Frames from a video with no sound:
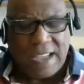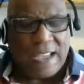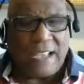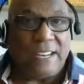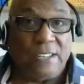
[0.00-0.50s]

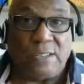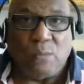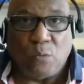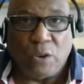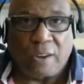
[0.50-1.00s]
and it
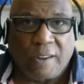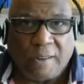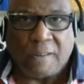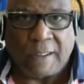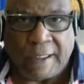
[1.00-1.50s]
doesn't work.
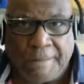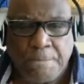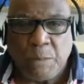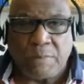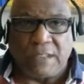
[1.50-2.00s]
Okay,
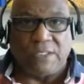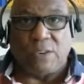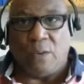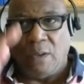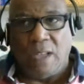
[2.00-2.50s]

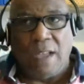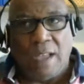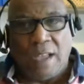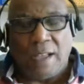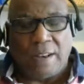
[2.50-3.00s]
so
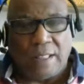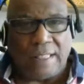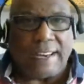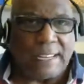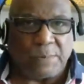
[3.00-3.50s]

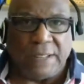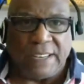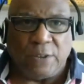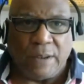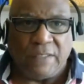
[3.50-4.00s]
let
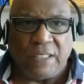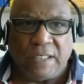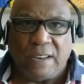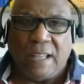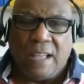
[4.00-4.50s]
Xplane do
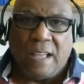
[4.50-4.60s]
everything,